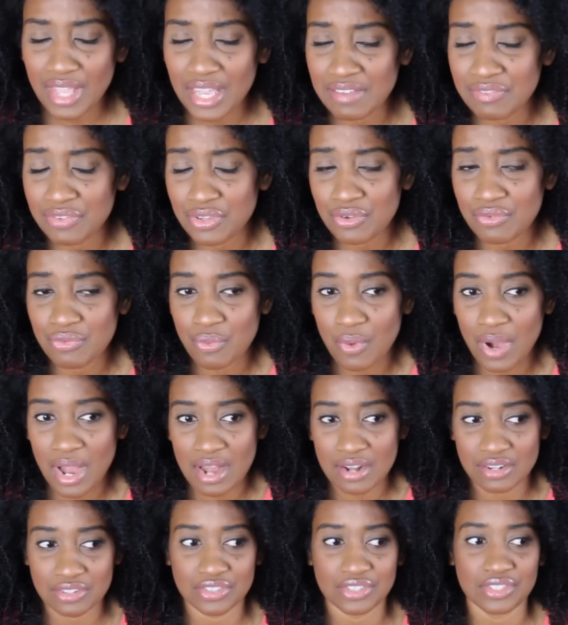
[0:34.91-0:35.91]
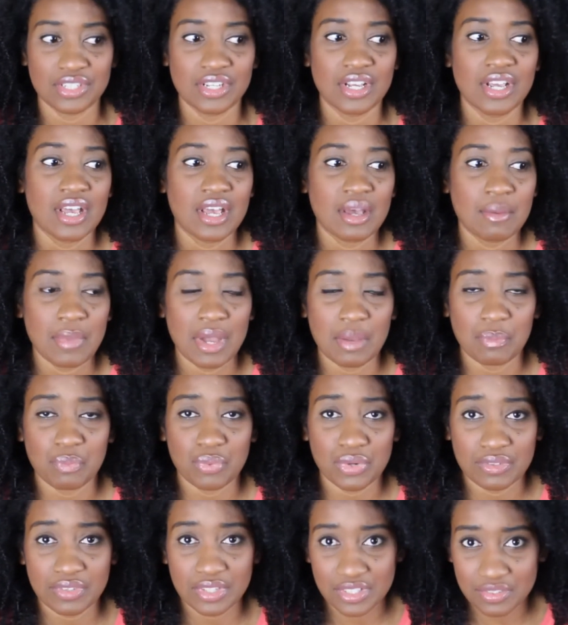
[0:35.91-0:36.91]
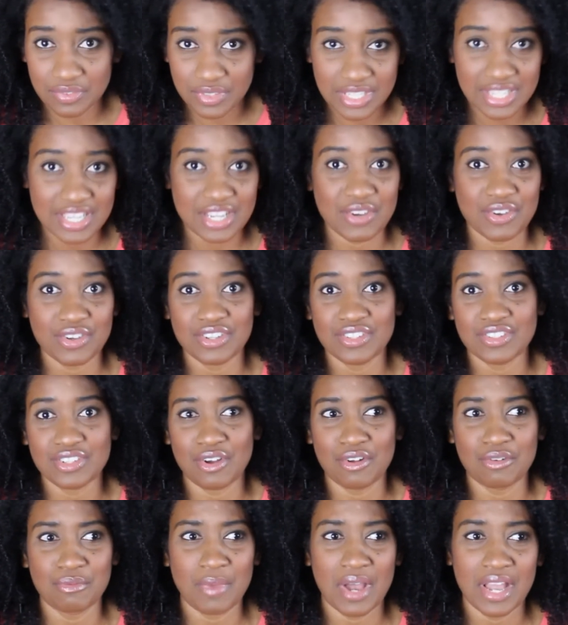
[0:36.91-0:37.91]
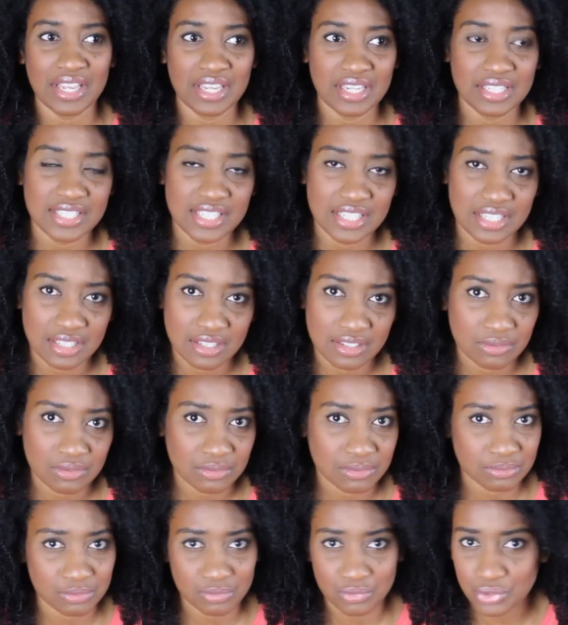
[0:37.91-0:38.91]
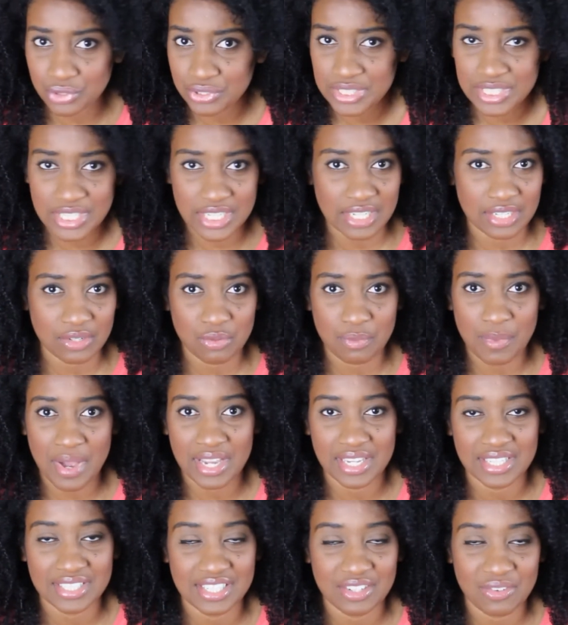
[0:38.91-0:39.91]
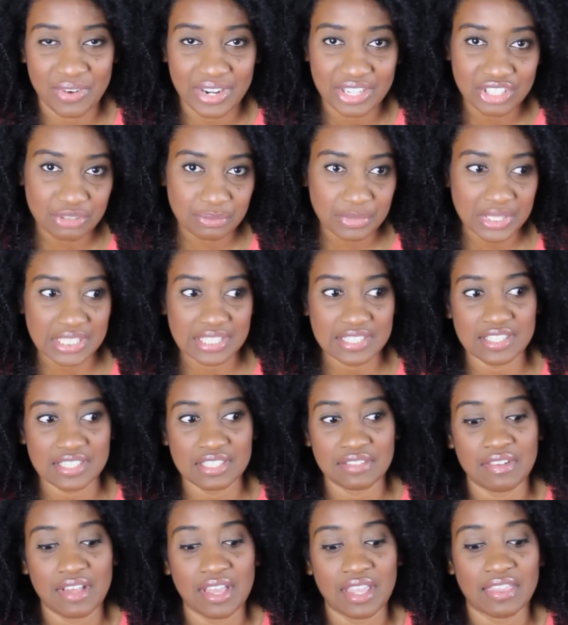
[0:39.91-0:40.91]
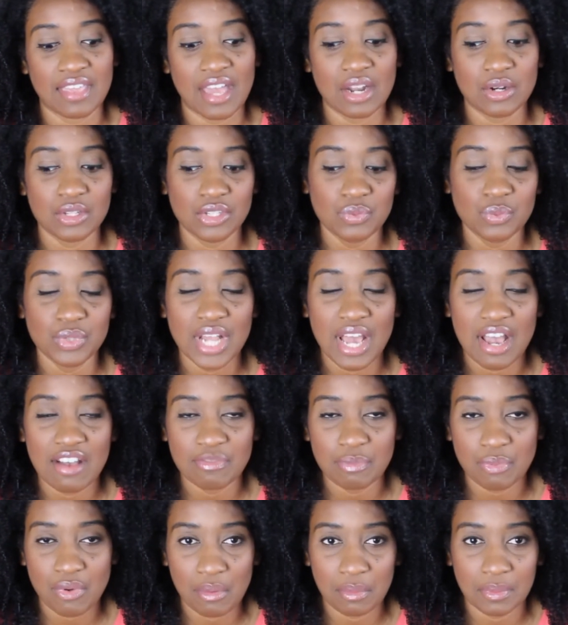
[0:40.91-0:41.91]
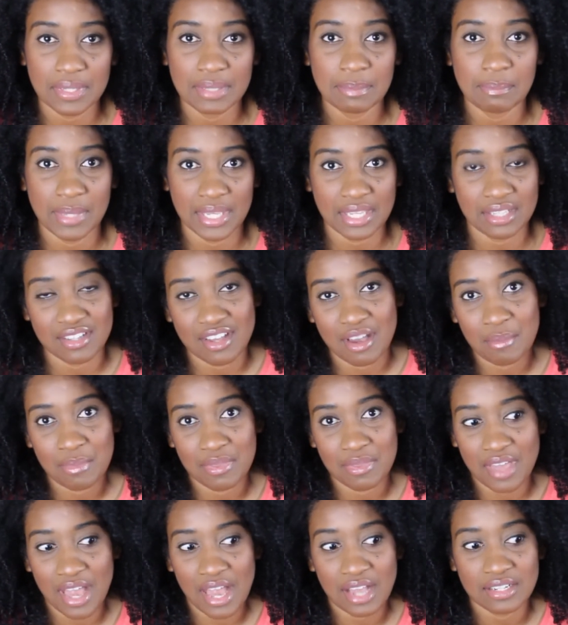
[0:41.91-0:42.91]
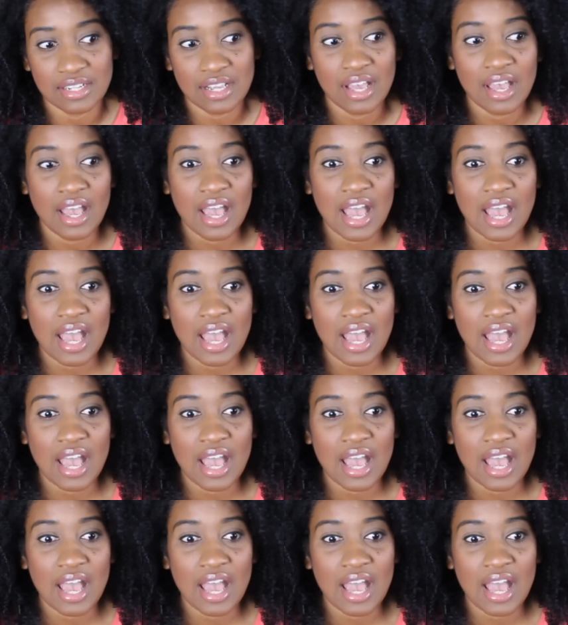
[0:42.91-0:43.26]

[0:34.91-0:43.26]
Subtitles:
if you've watched my previous videos on my eating routine or my eating regimen and stuff like that, you would have probably picked up that